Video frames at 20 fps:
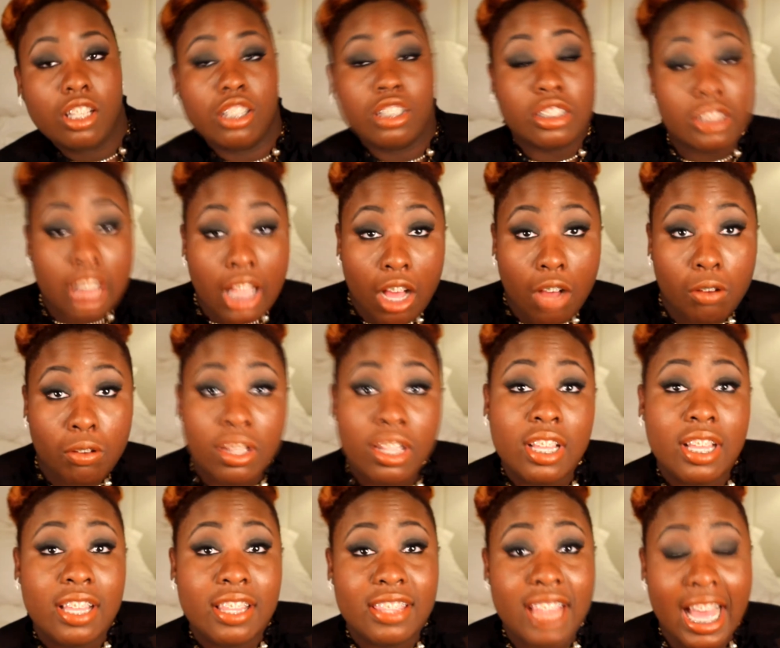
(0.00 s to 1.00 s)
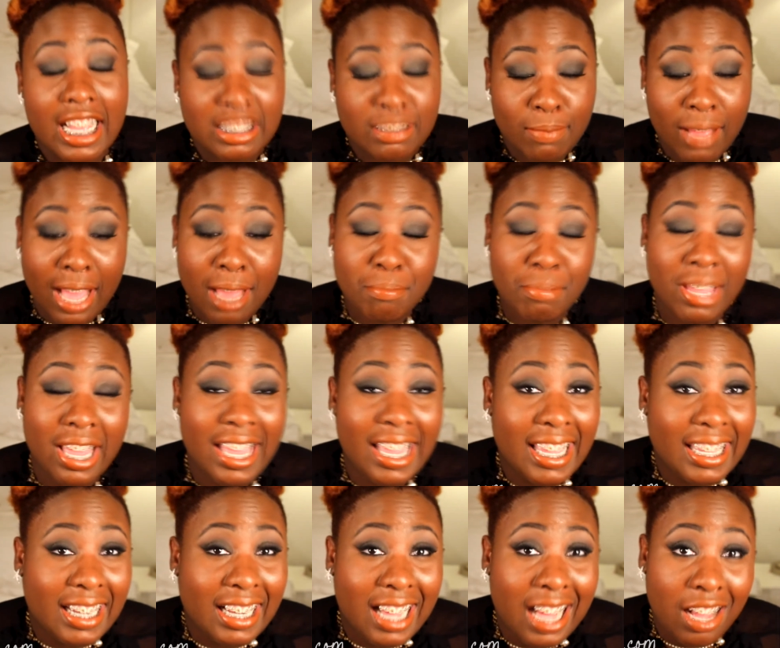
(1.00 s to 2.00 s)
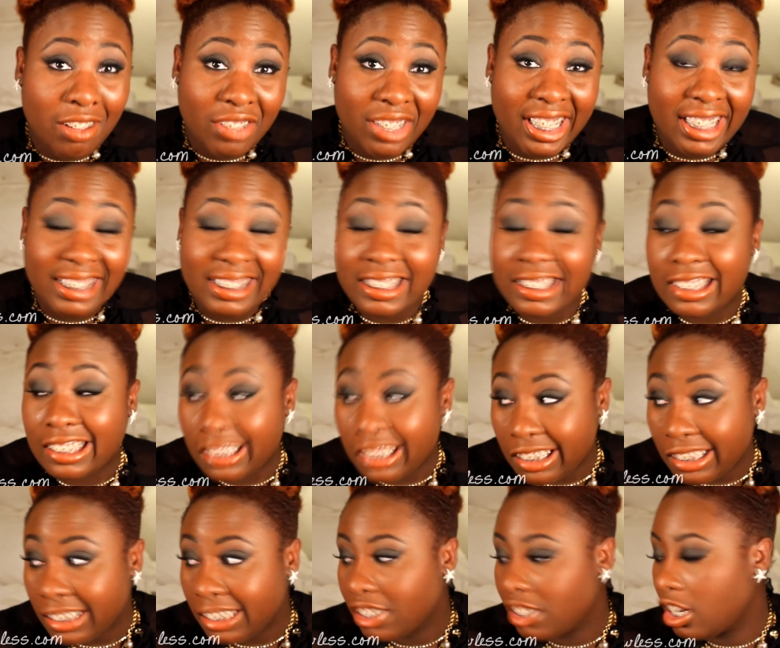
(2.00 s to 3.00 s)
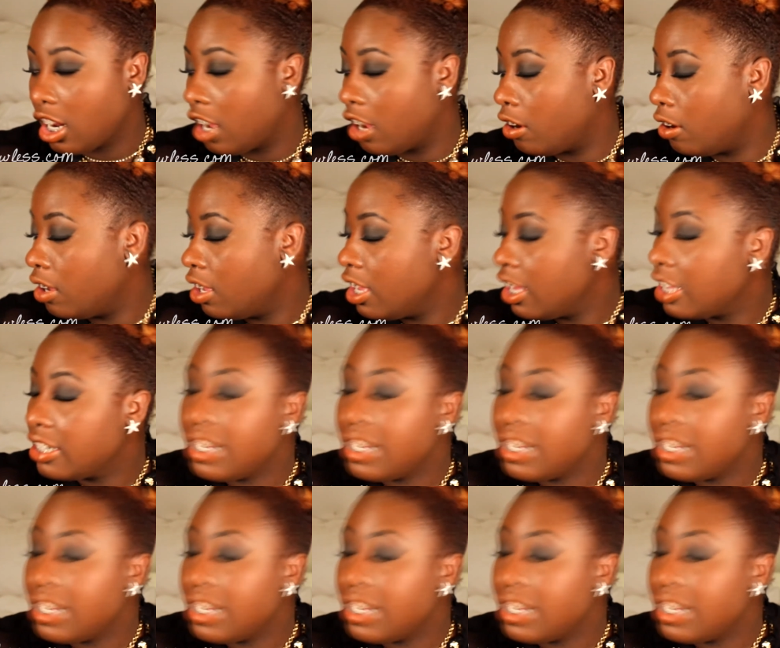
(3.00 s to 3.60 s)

So that's my opinion of it, you know.